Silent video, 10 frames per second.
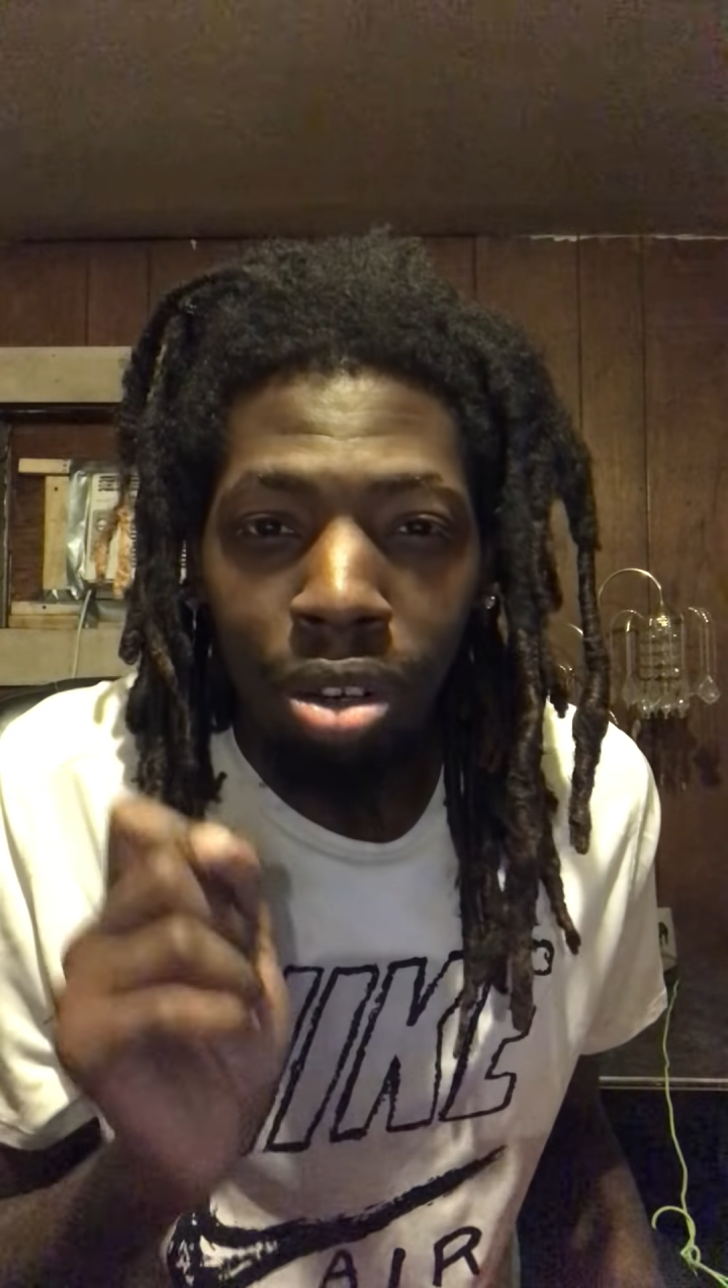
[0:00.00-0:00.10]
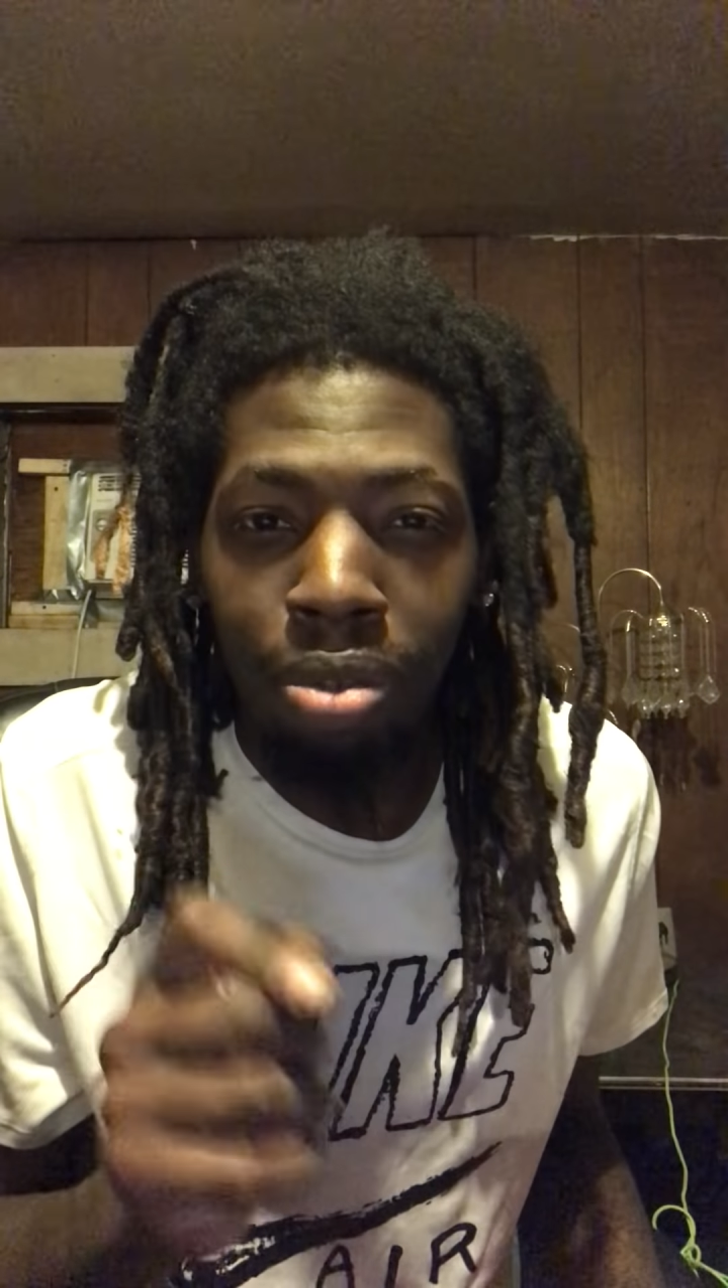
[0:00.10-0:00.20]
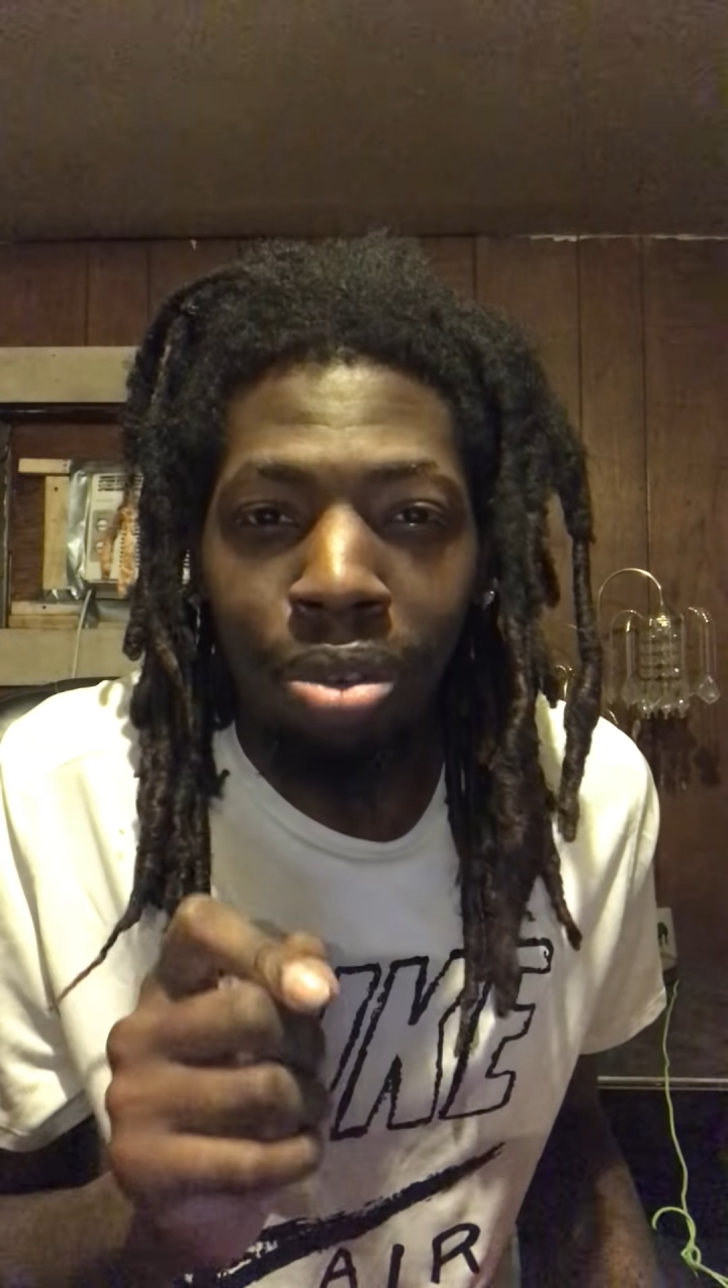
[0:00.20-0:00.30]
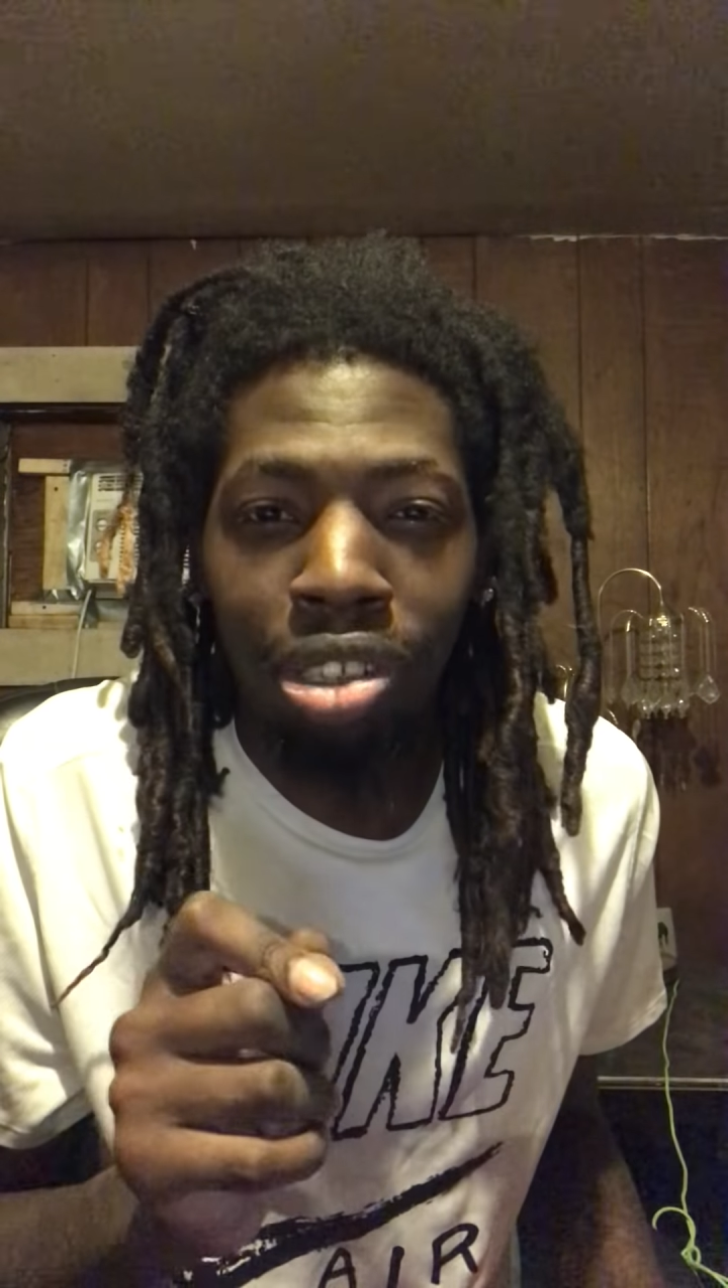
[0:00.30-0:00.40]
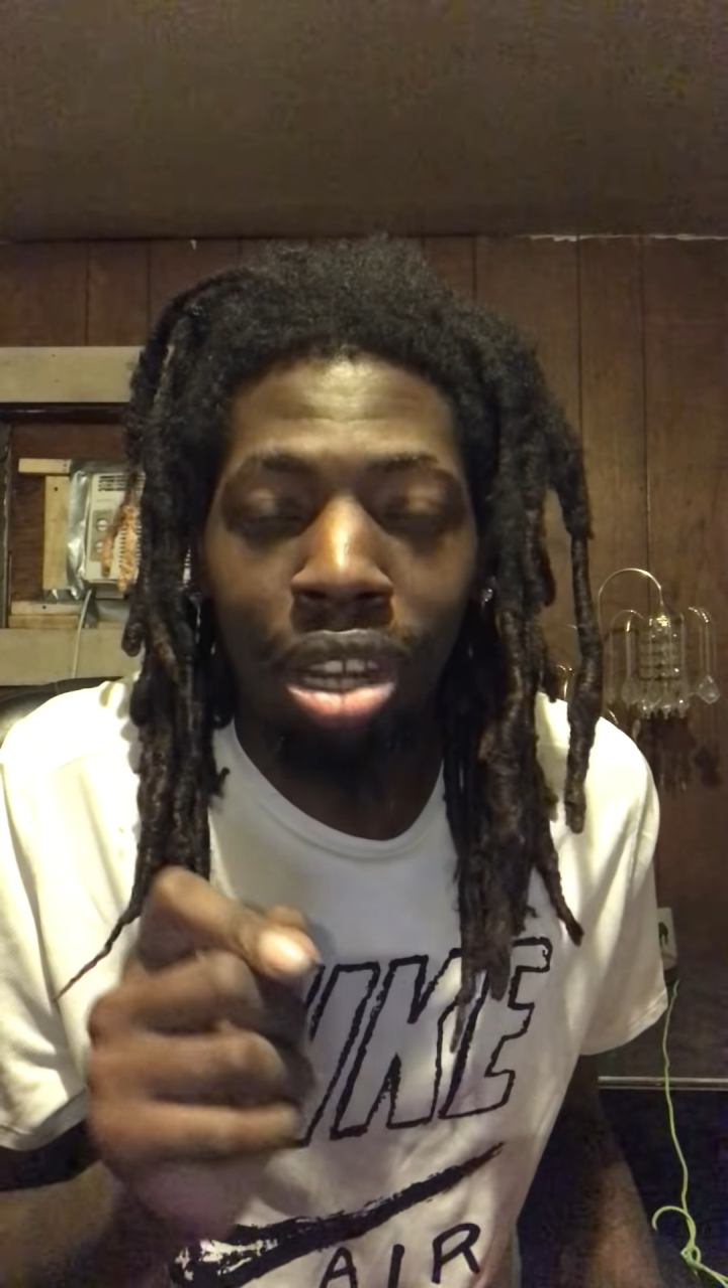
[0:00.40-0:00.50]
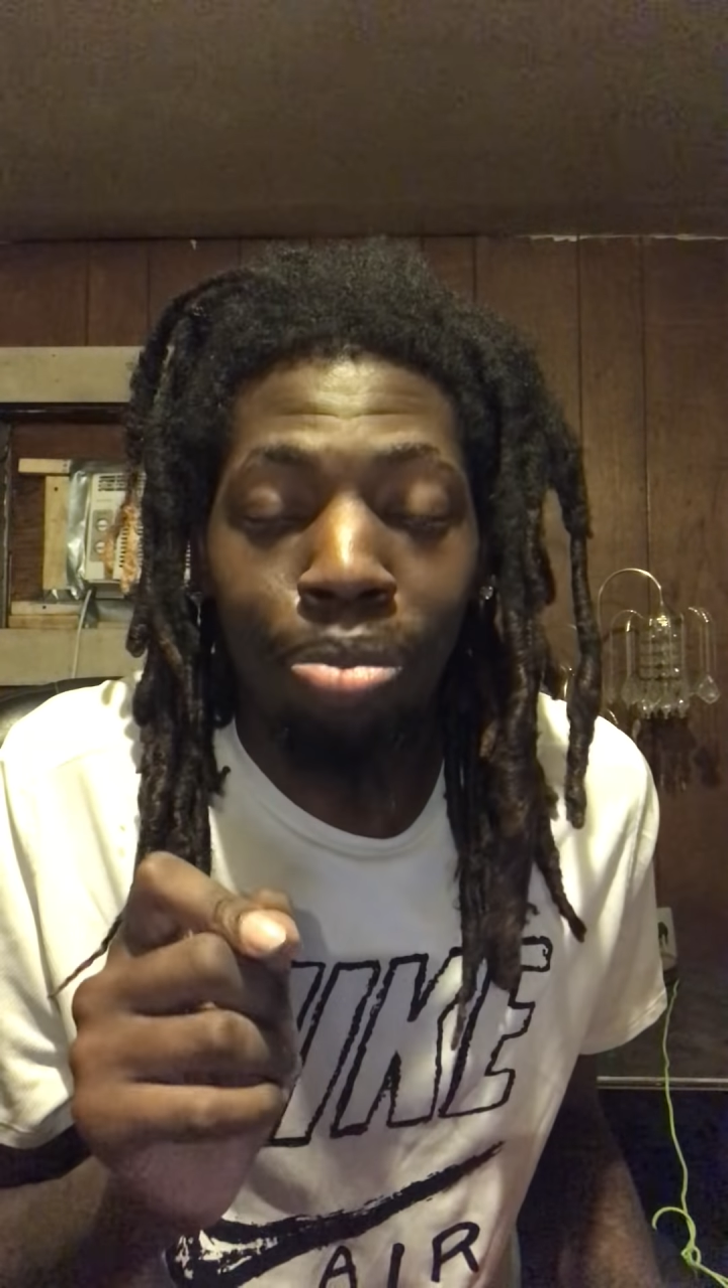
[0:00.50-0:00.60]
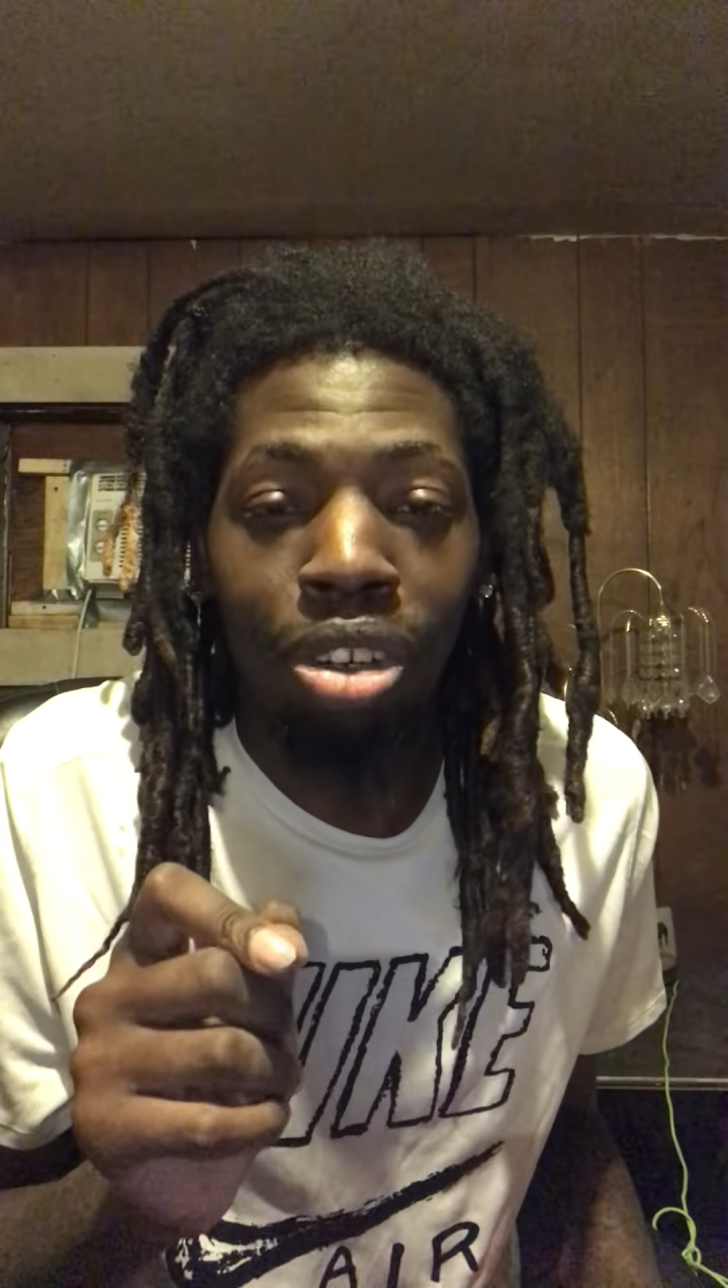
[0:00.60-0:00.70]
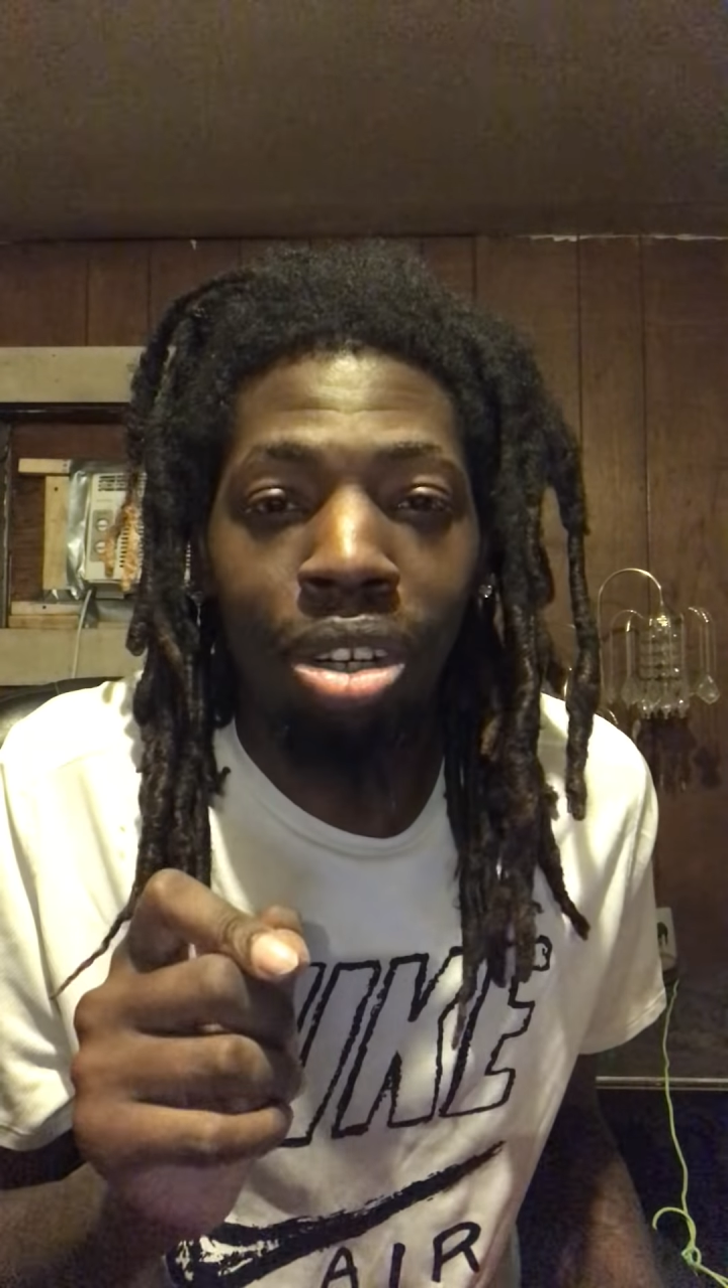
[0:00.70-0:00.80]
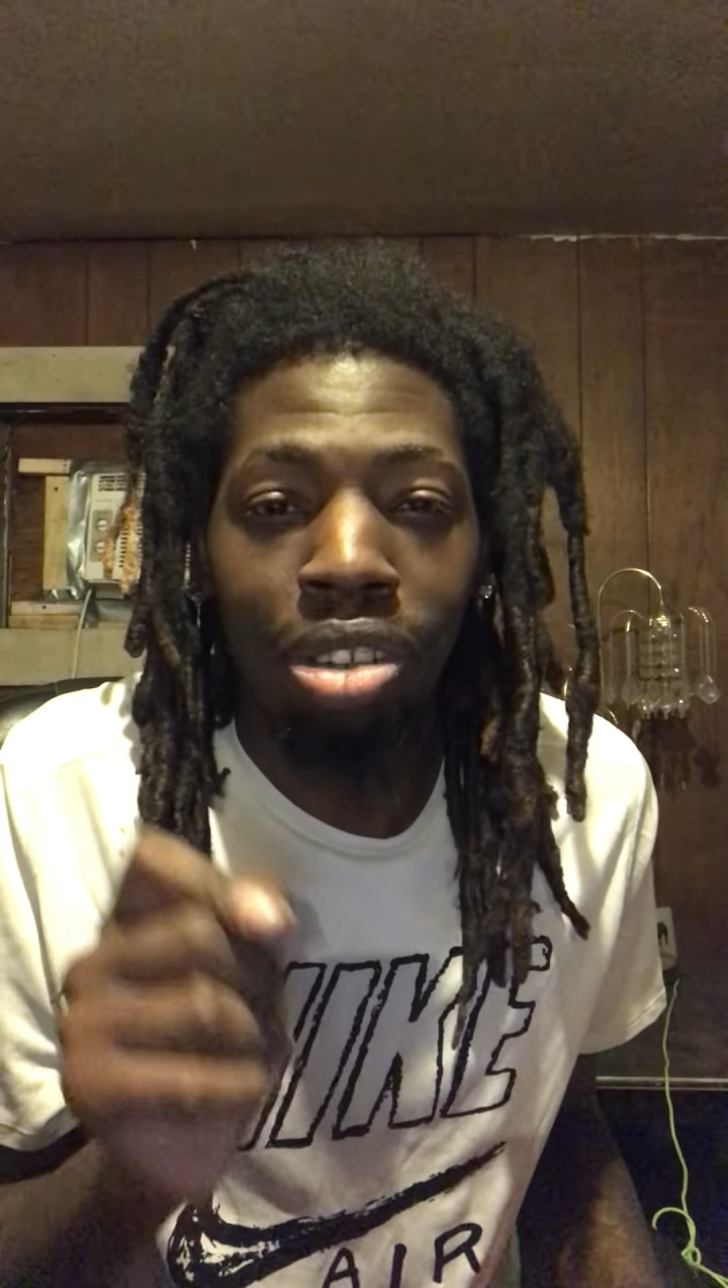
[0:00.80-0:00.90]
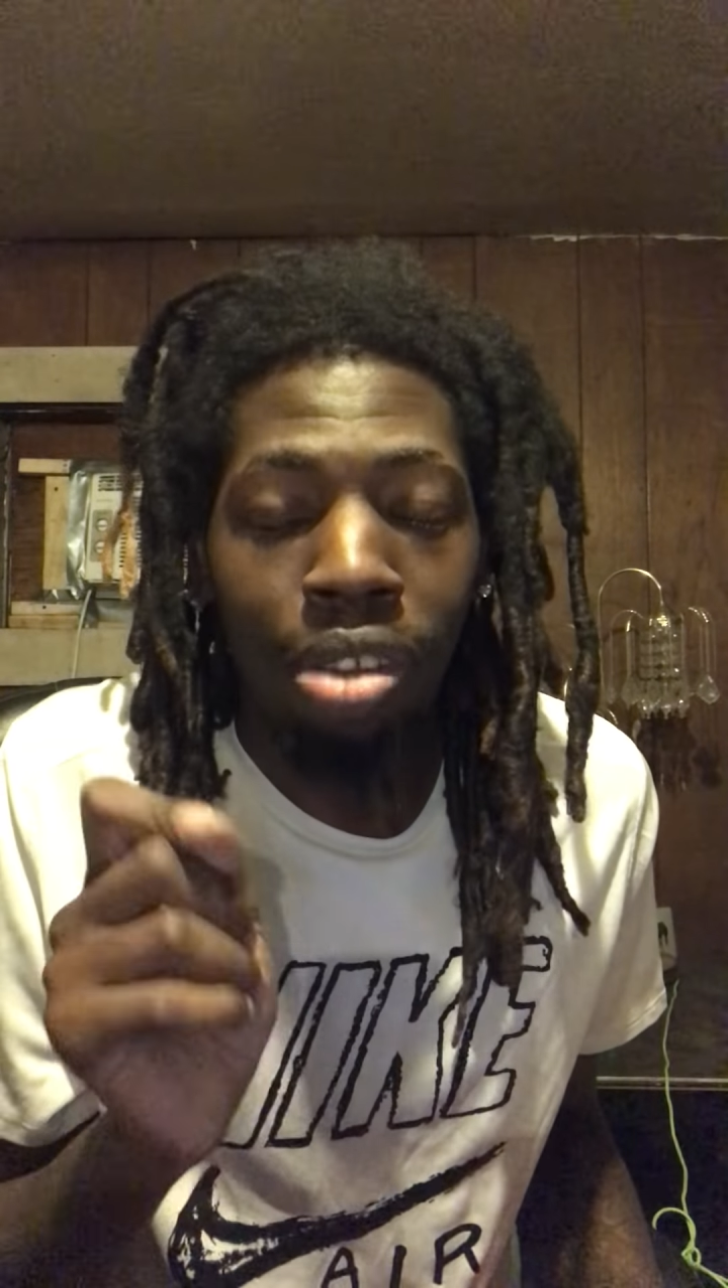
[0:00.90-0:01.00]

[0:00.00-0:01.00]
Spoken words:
receptionist,